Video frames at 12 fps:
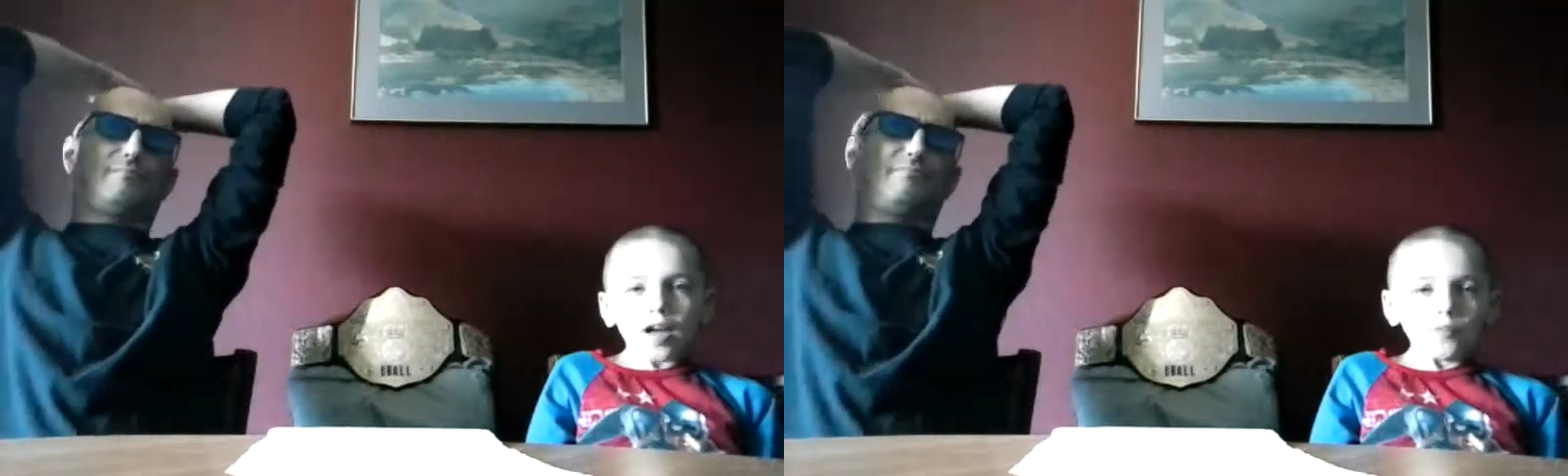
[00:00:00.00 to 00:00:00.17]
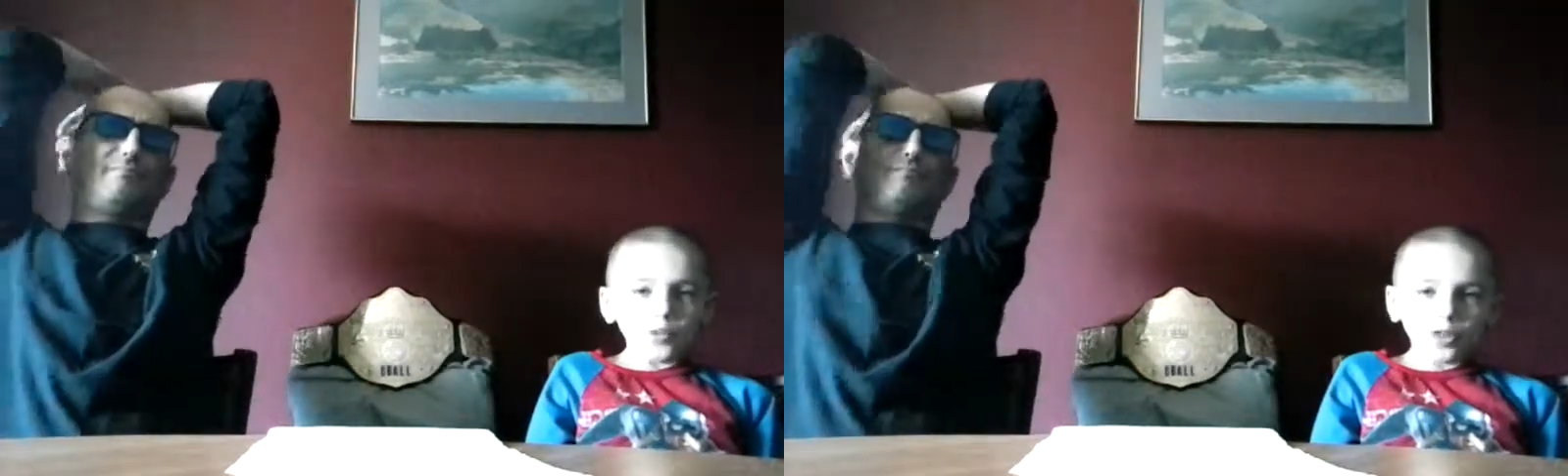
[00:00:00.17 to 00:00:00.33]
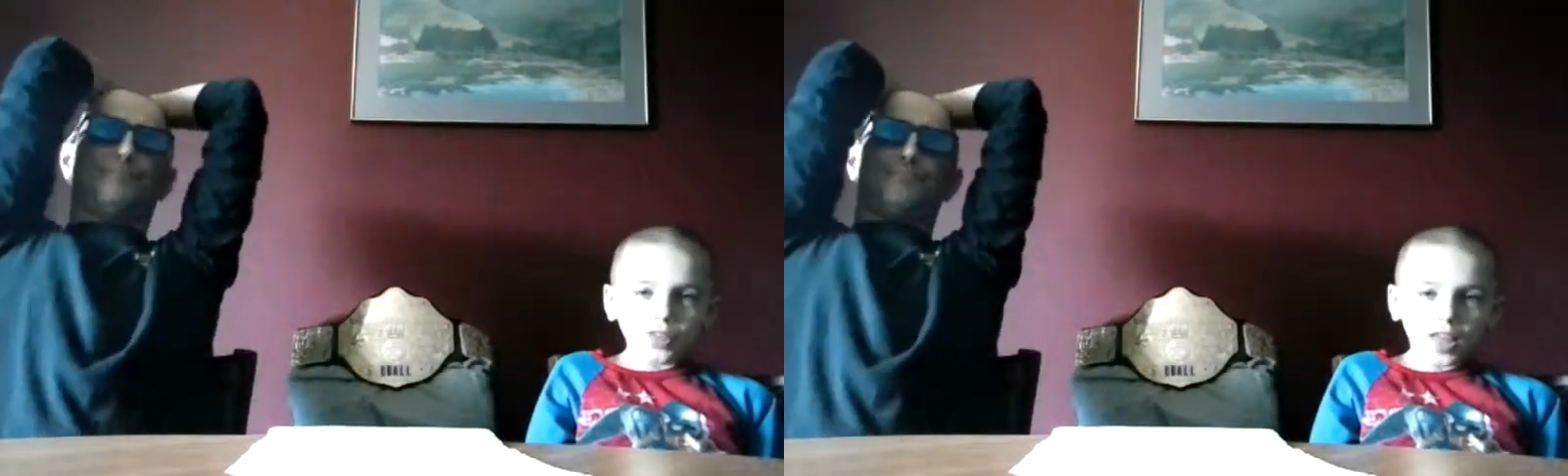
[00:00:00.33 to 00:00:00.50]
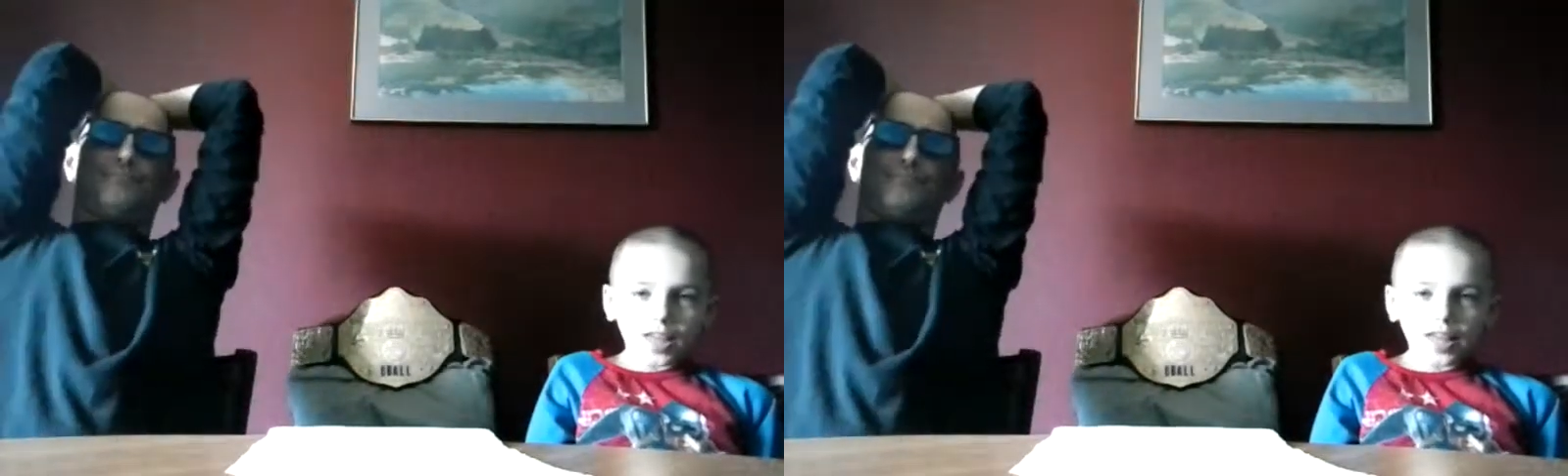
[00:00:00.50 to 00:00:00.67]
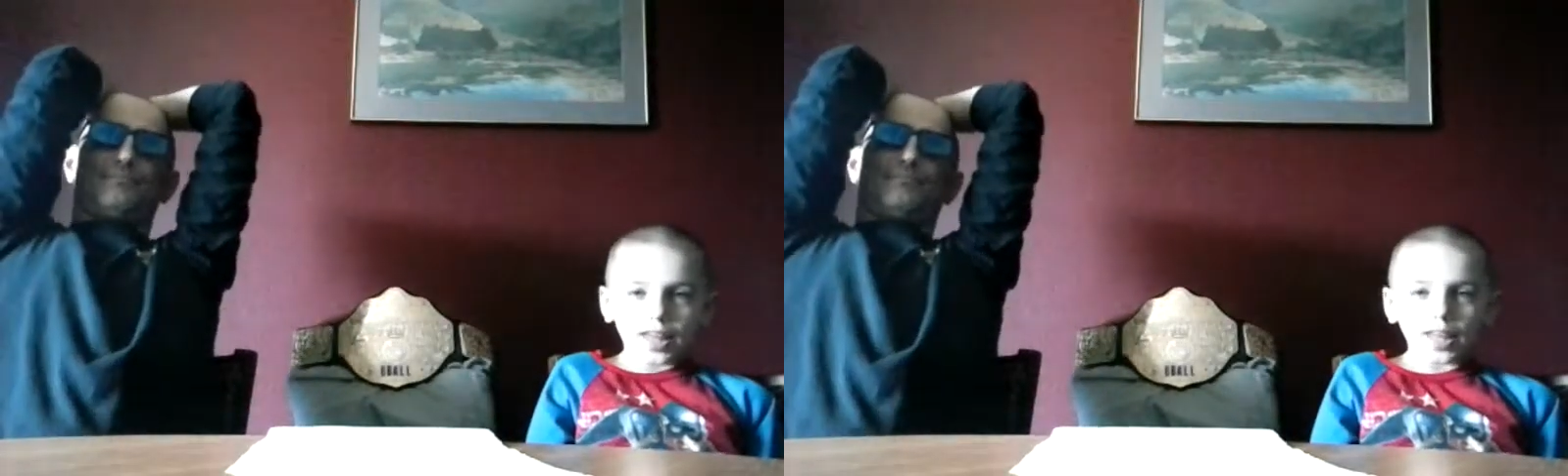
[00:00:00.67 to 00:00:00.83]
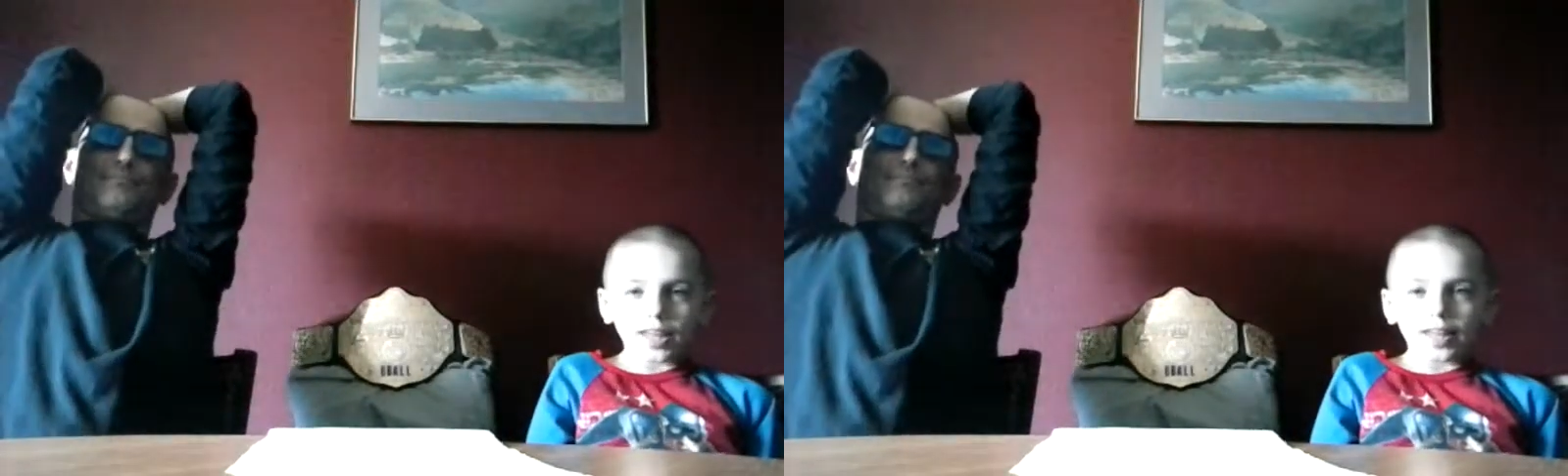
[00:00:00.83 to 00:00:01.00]
everything
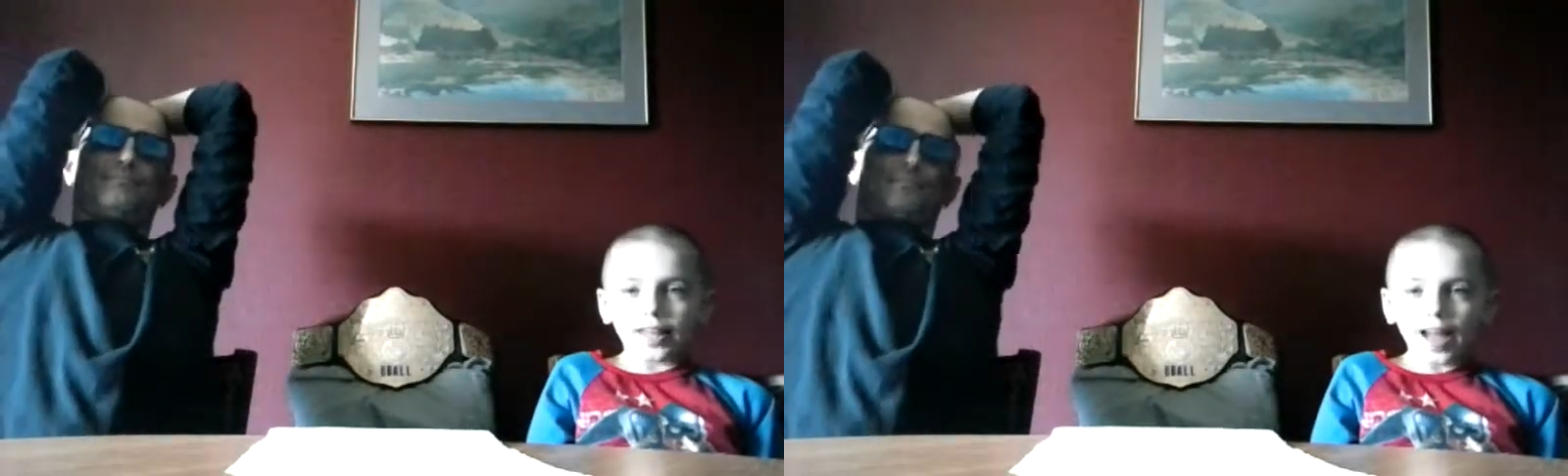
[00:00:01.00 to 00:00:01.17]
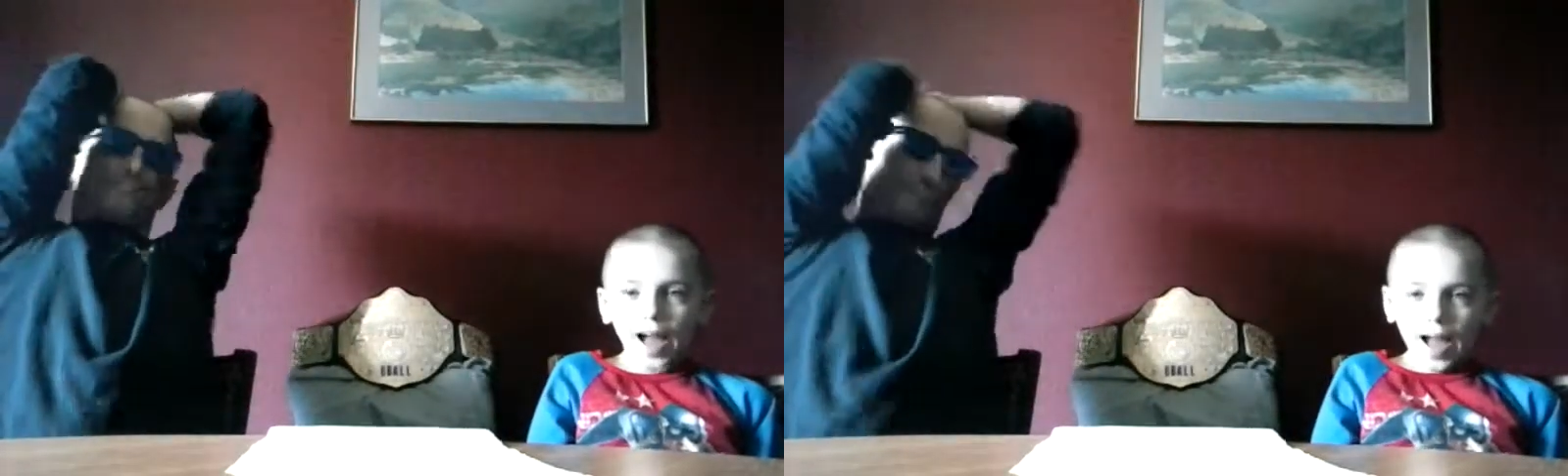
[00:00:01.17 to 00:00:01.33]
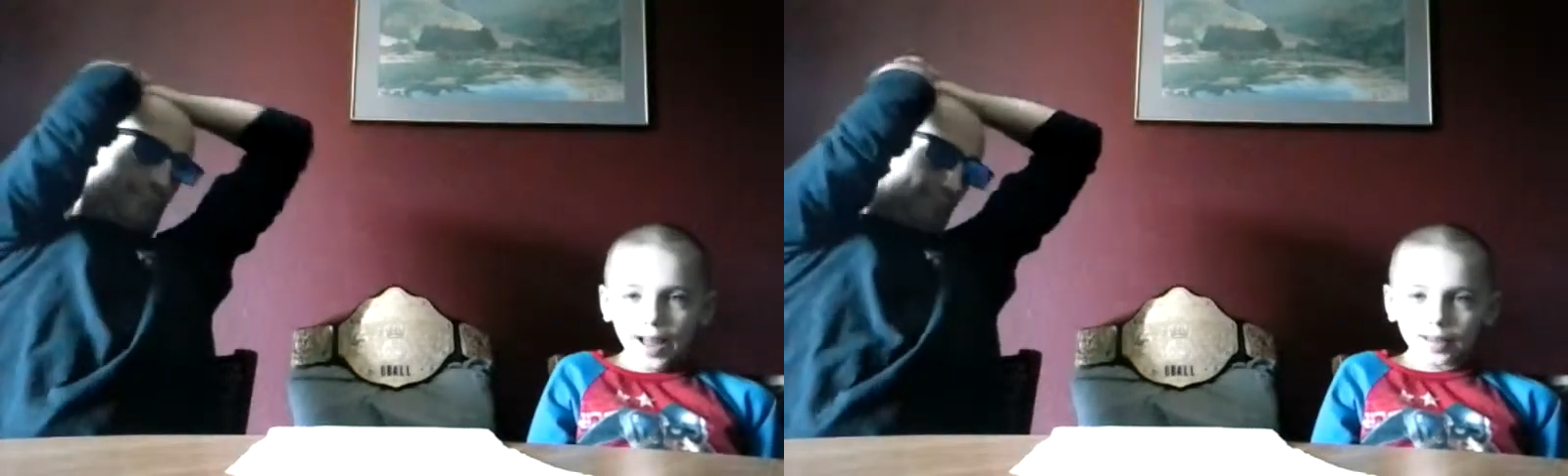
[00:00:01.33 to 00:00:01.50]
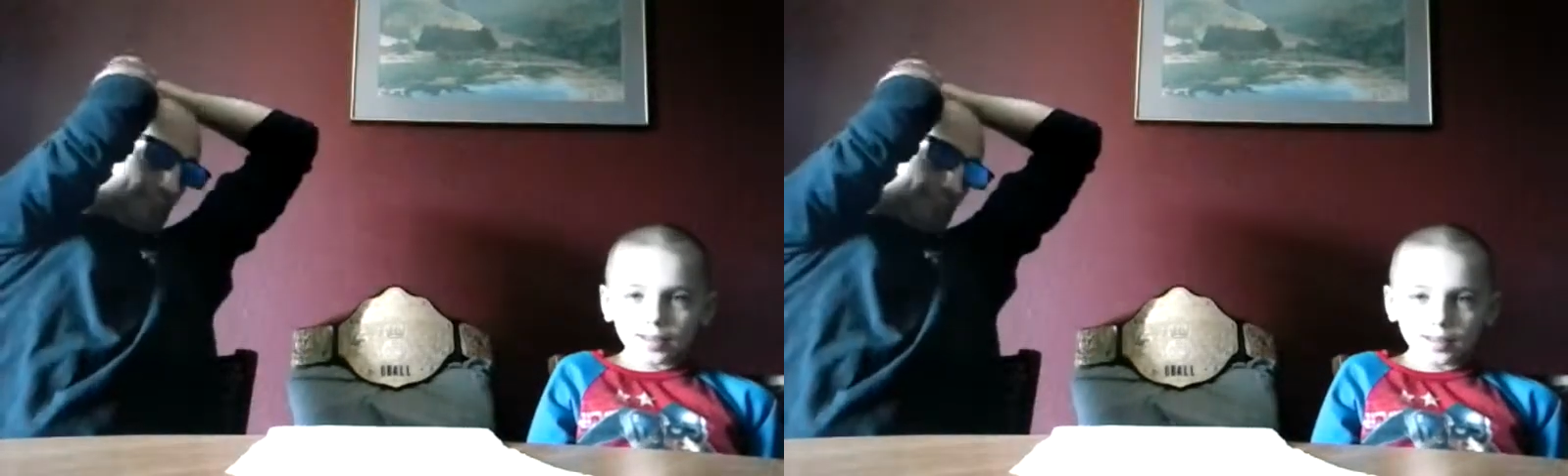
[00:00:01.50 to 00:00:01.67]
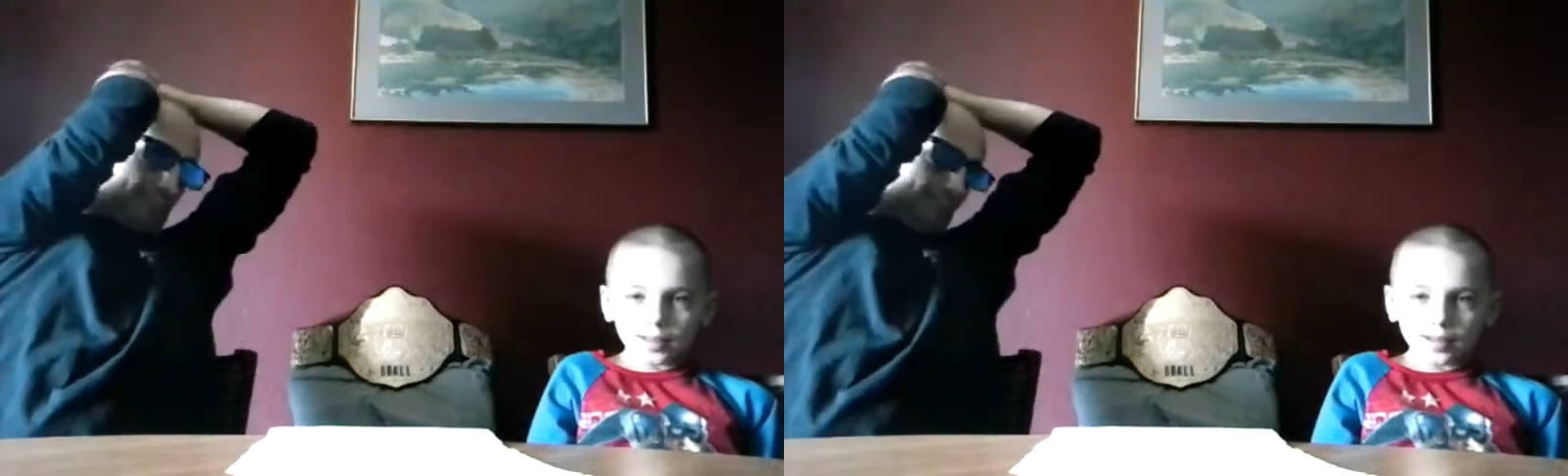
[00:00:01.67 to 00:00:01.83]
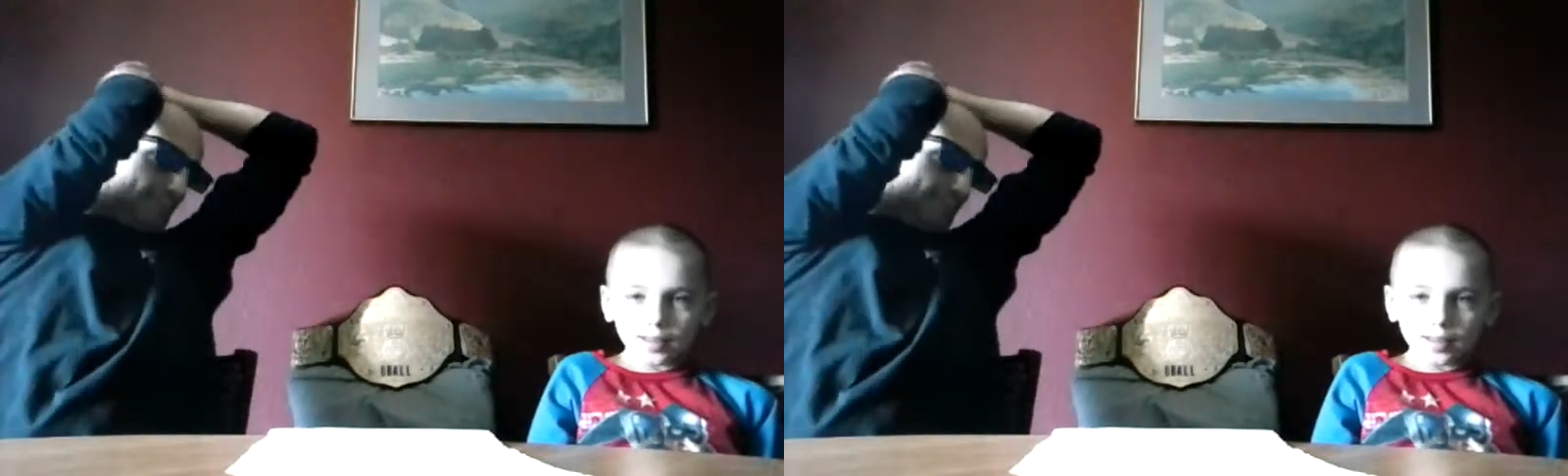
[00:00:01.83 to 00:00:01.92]
he got.